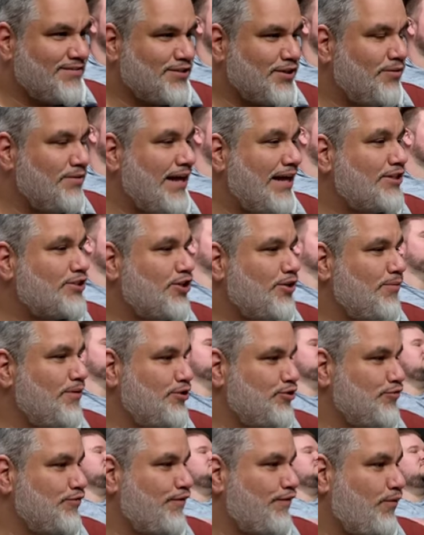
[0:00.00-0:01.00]
So that turn we
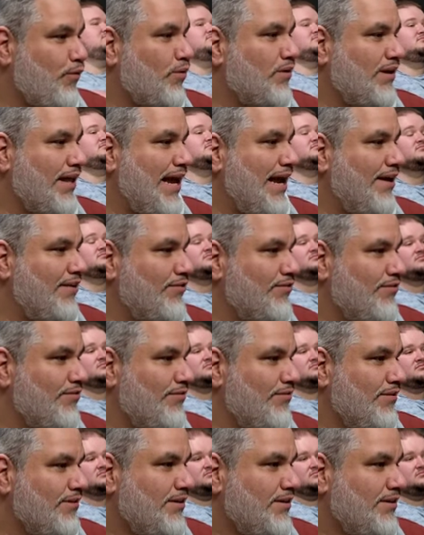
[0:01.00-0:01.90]
drew four lands.